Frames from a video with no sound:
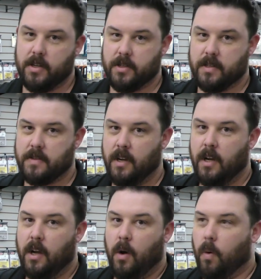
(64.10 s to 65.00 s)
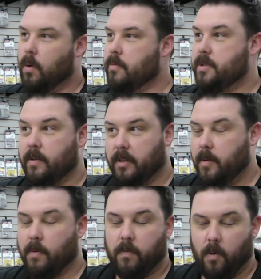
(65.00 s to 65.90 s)
engines, or
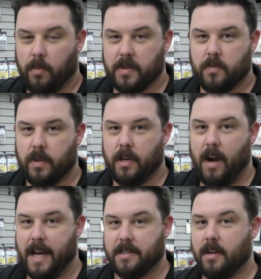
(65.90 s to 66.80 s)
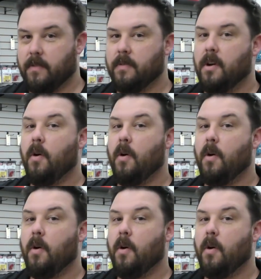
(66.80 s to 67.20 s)
Chevrolet Performance, when they're asking